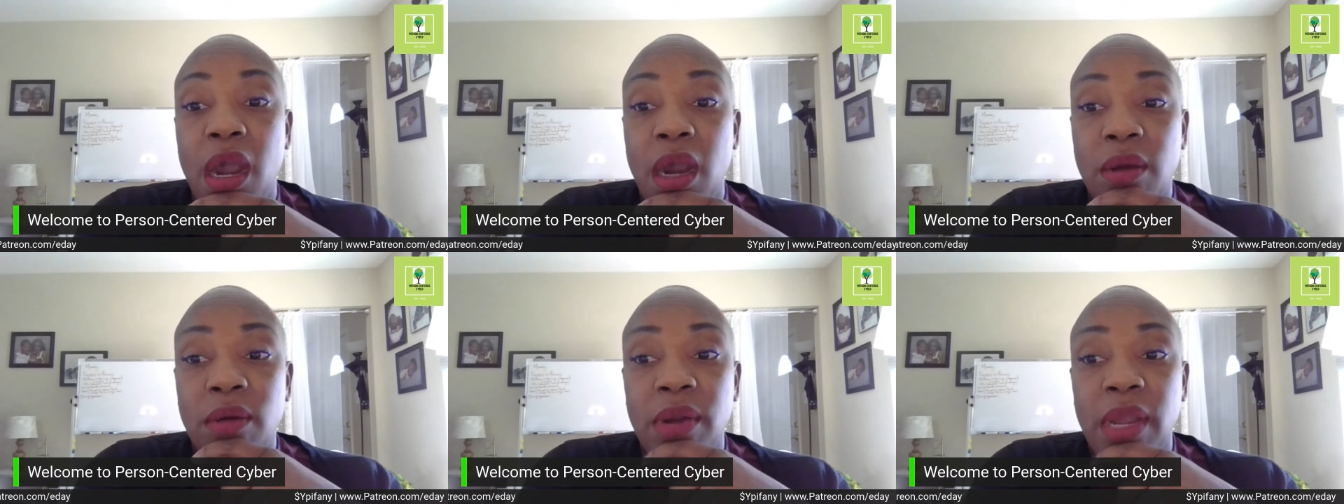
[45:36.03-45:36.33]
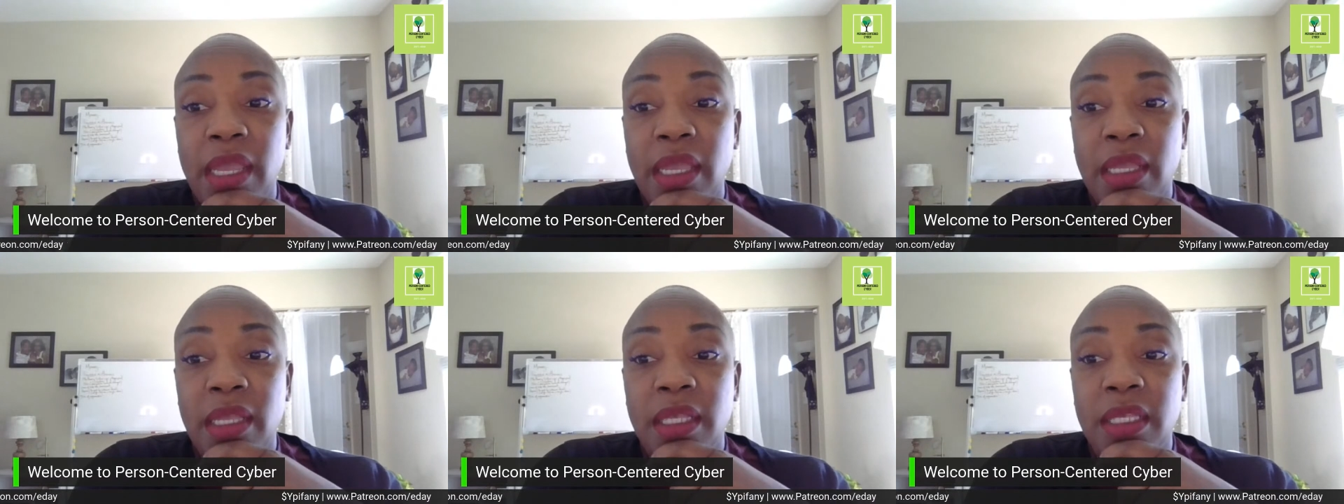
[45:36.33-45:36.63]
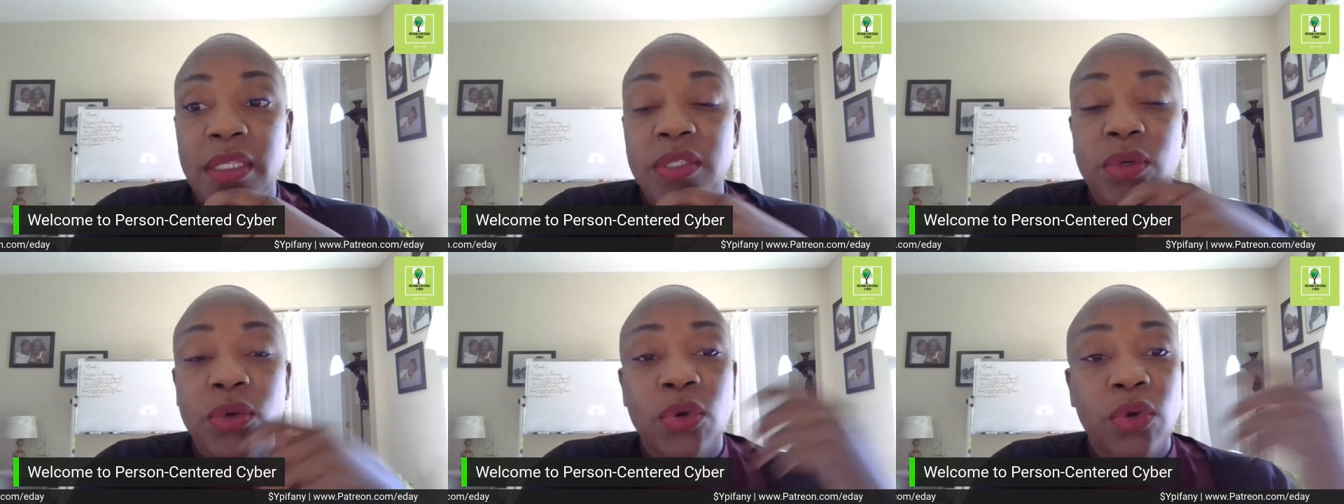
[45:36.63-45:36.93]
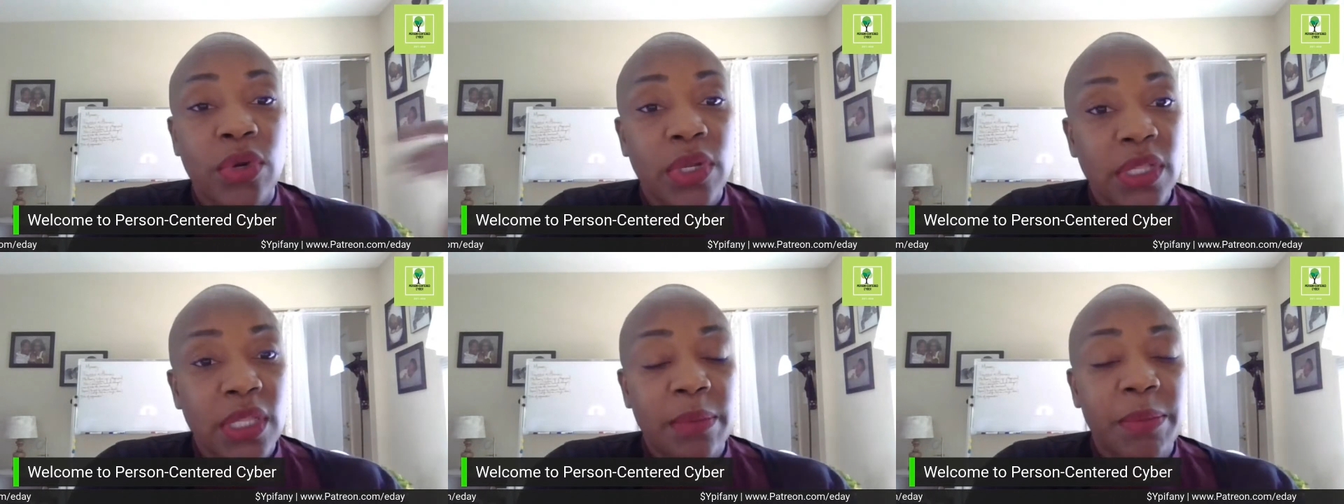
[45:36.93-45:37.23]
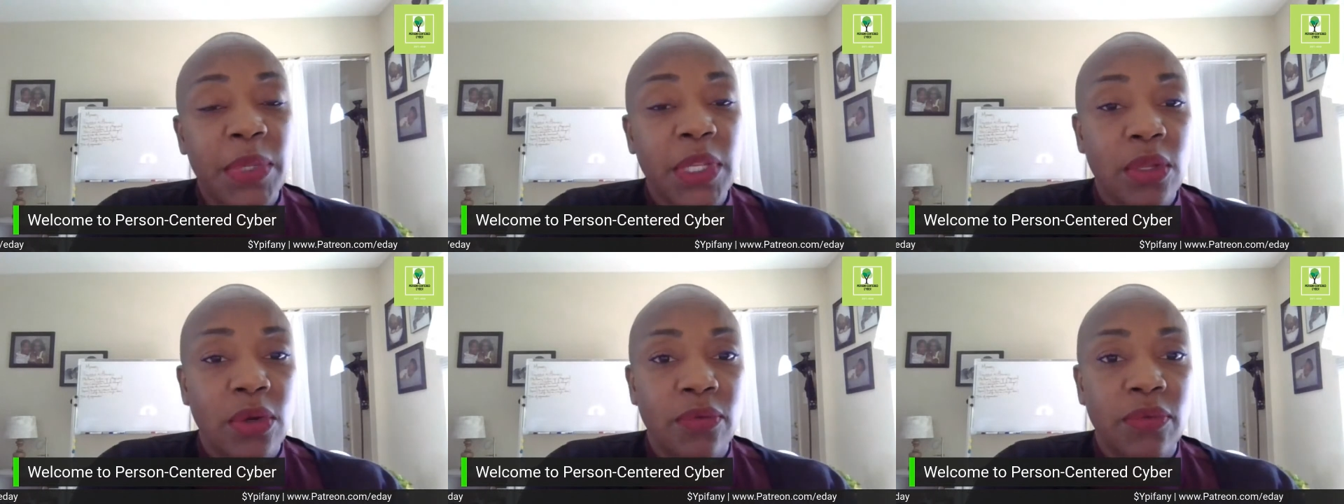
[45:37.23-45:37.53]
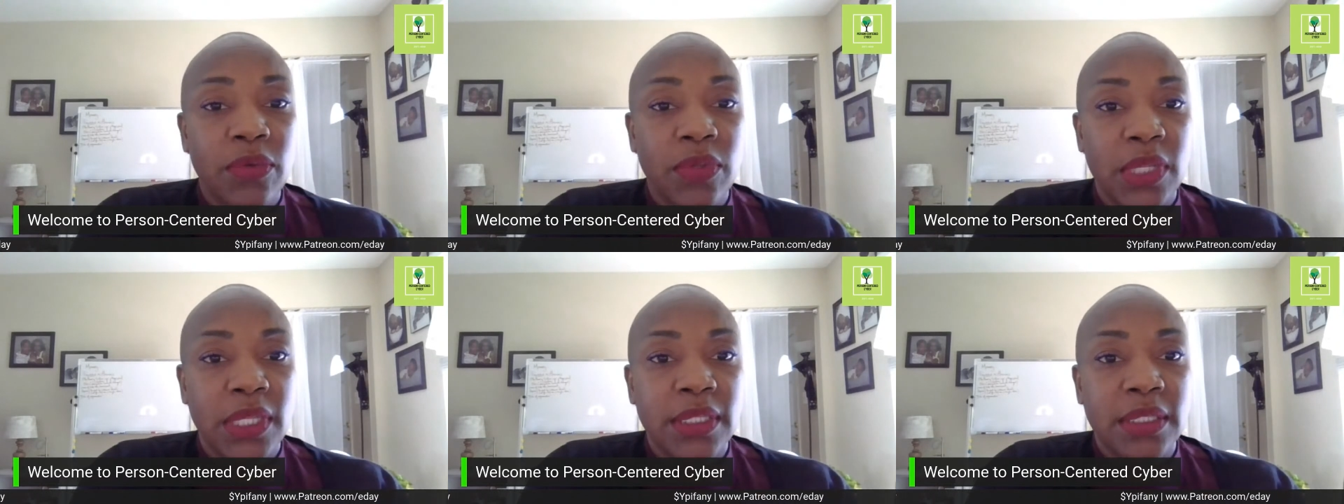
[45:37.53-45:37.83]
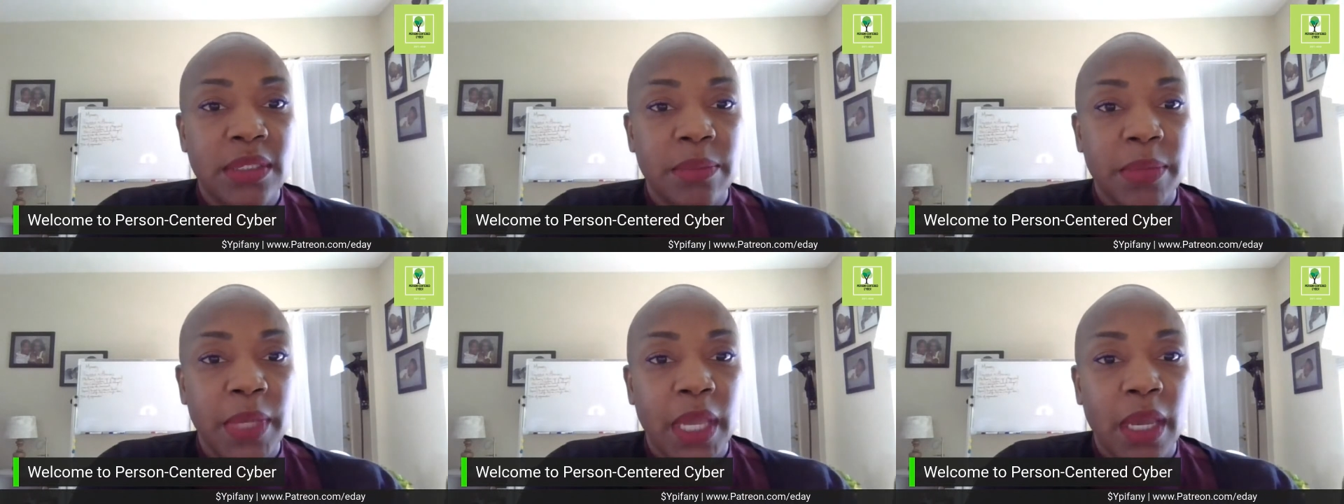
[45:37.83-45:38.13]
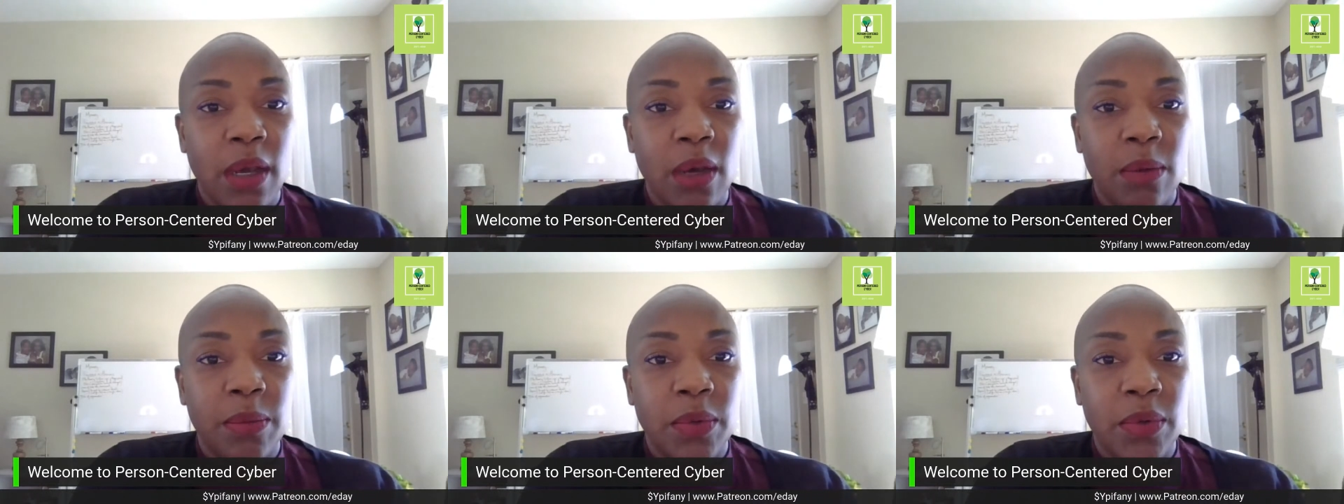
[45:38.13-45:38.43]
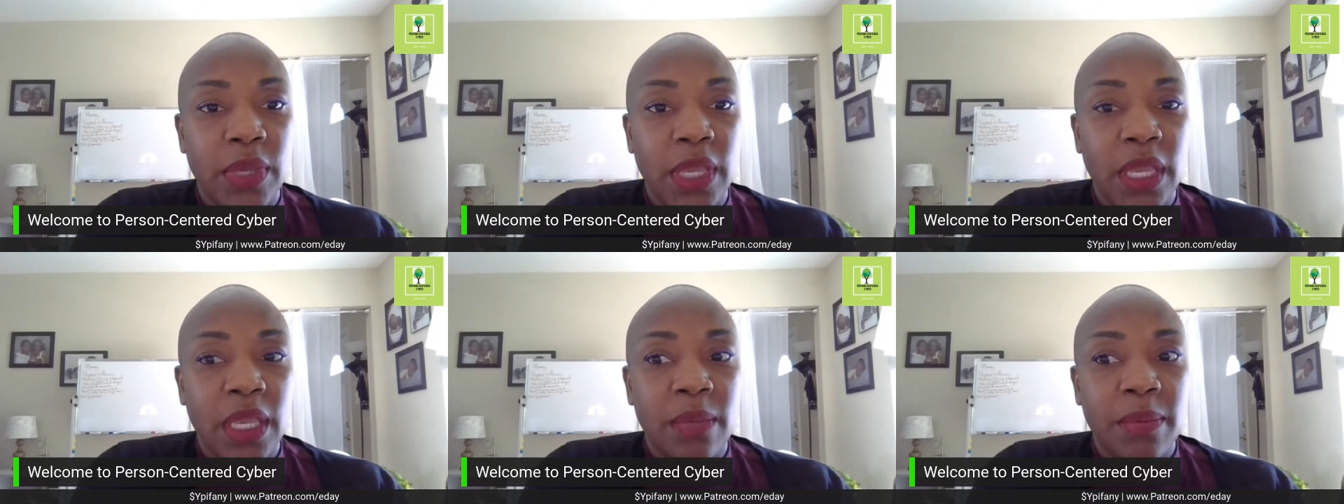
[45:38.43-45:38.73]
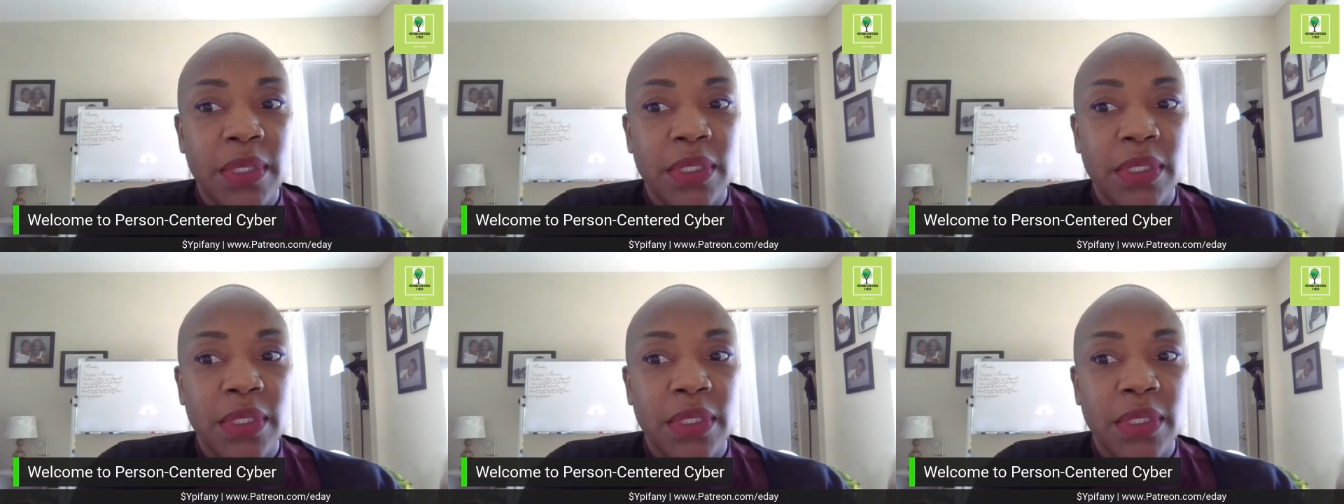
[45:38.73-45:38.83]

All right. So Corey, let me know if you need some help, okay?